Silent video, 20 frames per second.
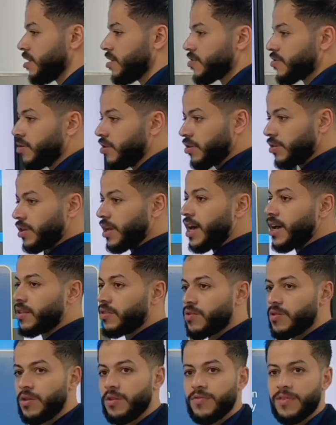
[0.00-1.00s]
It's called light
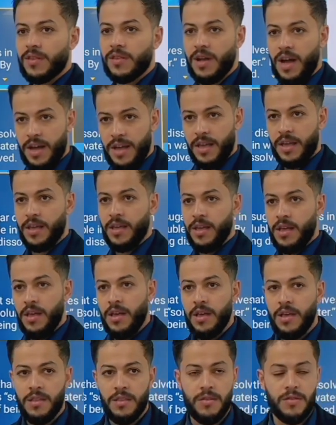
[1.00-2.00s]
dissolves light.
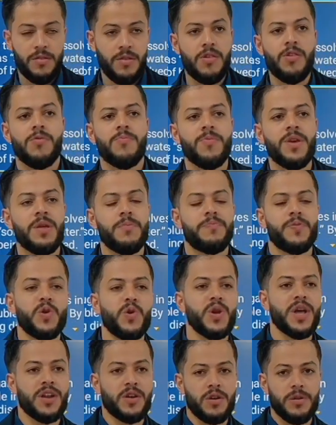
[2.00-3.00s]
Does this mean
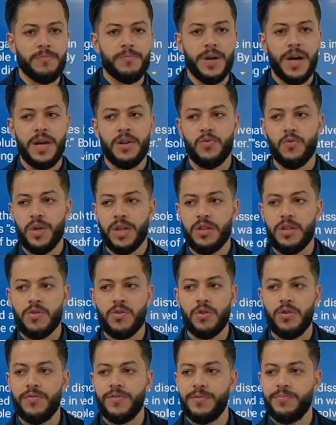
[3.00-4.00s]
polar compound will
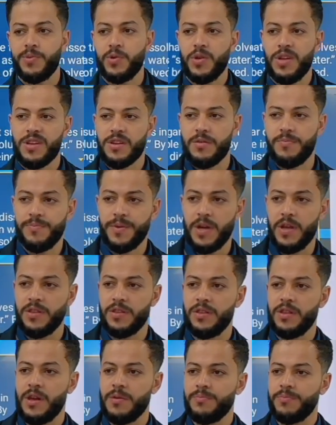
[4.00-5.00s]
dissolve in polar
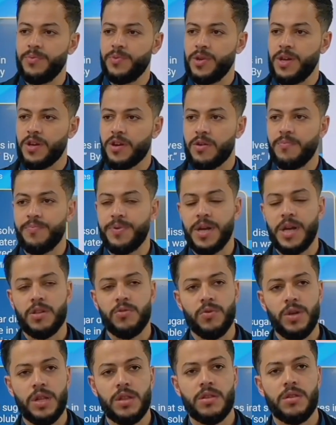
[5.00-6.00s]
compound, non-polar compound
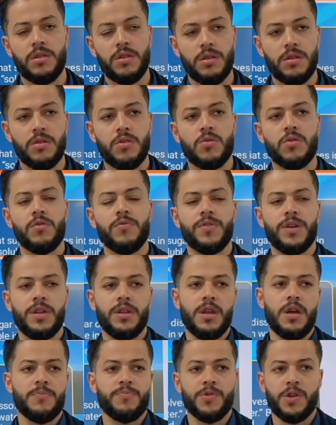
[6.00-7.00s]
will dissolve in
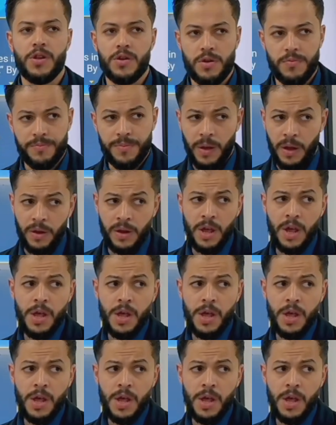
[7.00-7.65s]
non-polar compound?